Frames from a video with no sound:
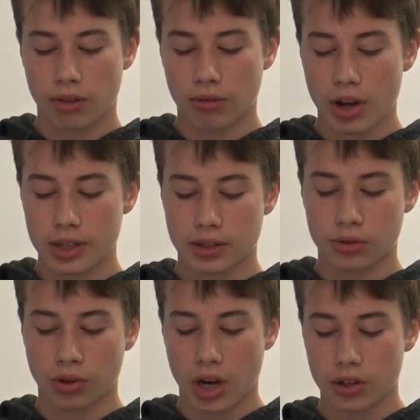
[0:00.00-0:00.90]
threads
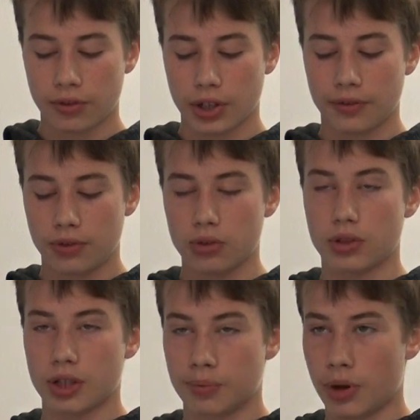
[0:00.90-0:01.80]
to kind of confuse
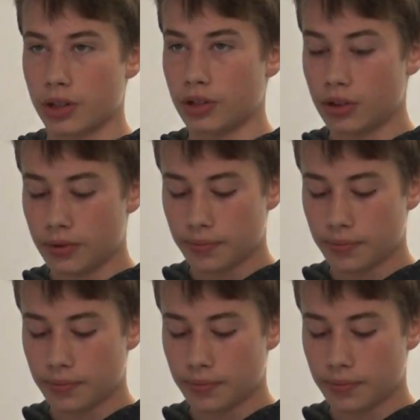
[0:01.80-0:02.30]
the spider.